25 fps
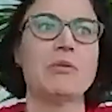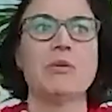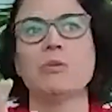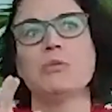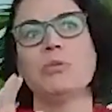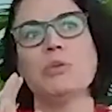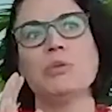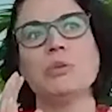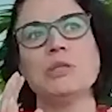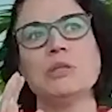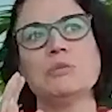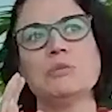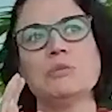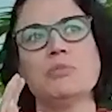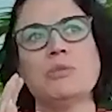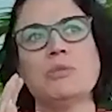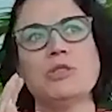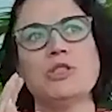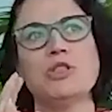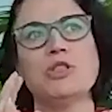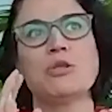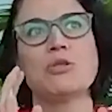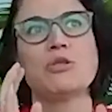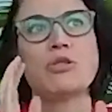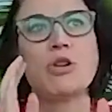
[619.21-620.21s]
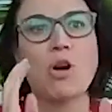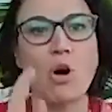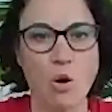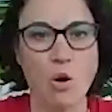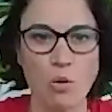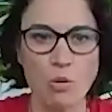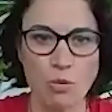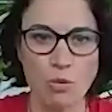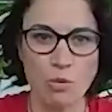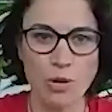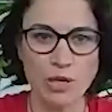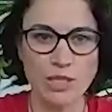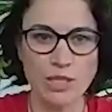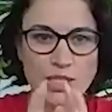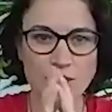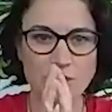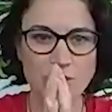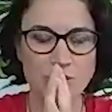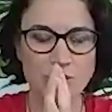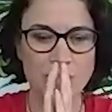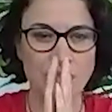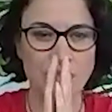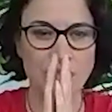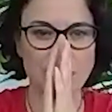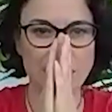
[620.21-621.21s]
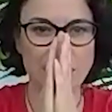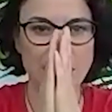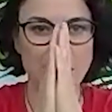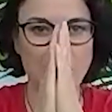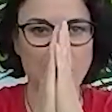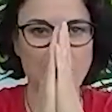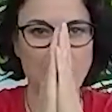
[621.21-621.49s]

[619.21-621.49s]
What was your goal? What did you kind of say?